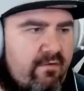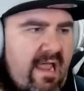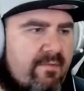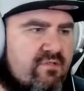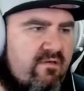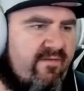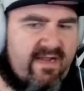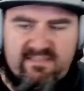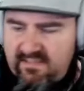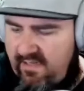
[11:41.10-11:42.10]
capture
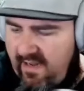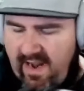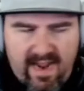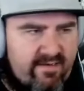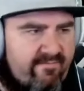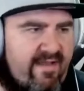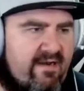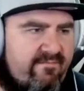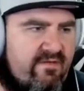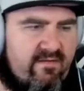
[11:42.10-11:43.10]
device, and the
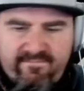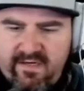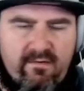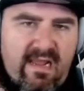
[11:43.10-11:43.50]
the video